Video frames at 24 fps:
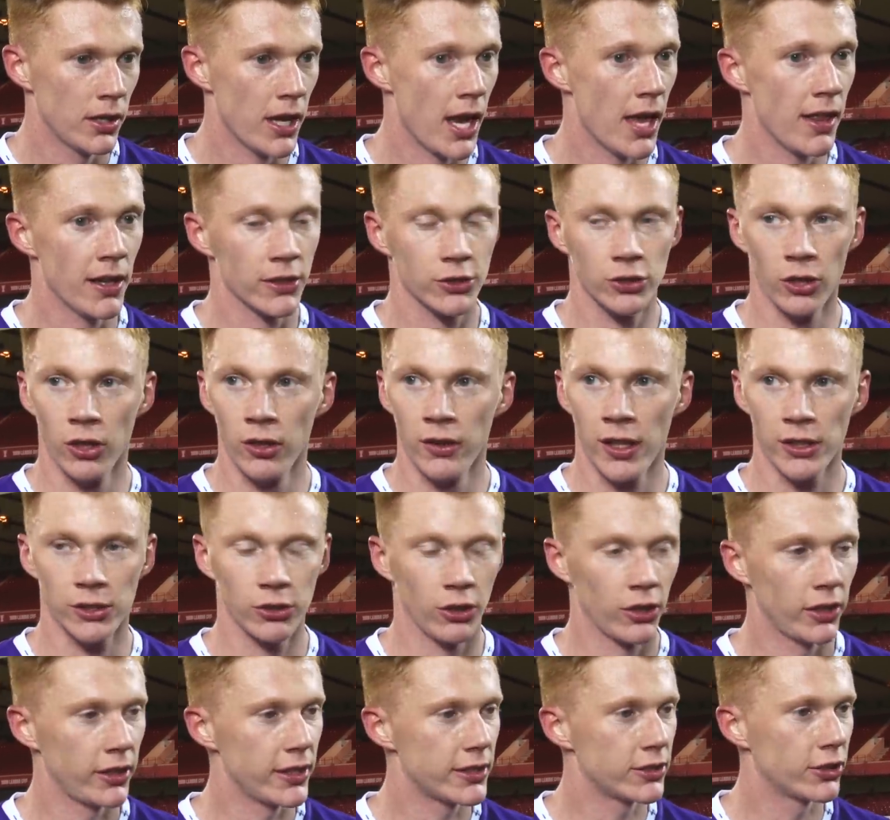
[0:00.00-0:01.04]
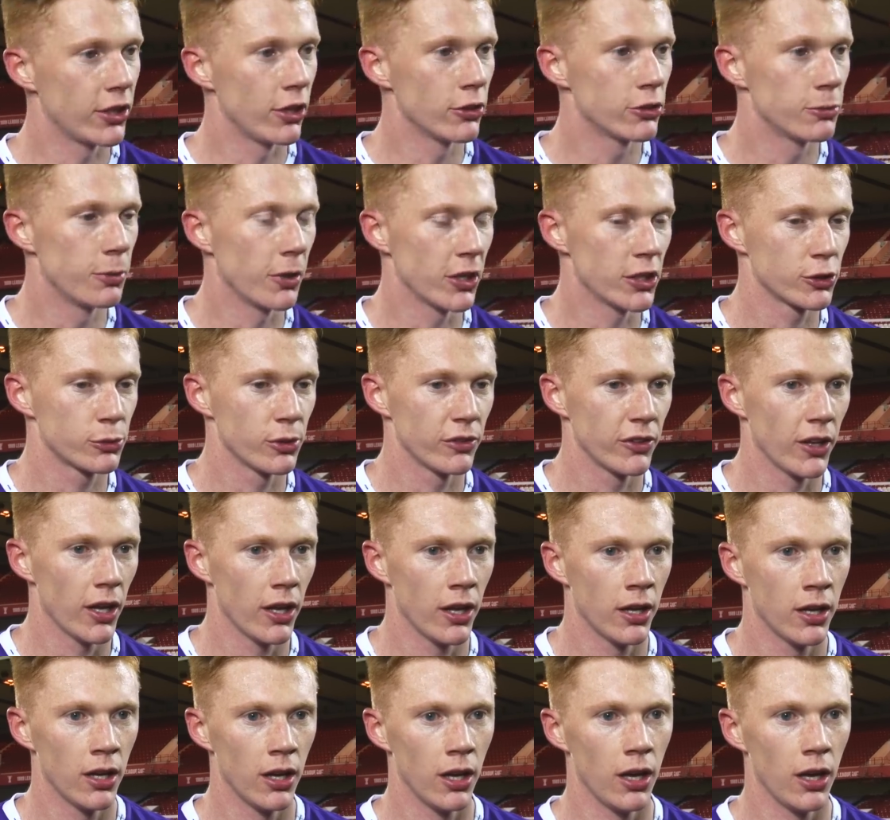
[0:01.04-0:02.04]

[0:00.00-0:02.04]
yeah, that's all. That's all I need to do, to be honest with you.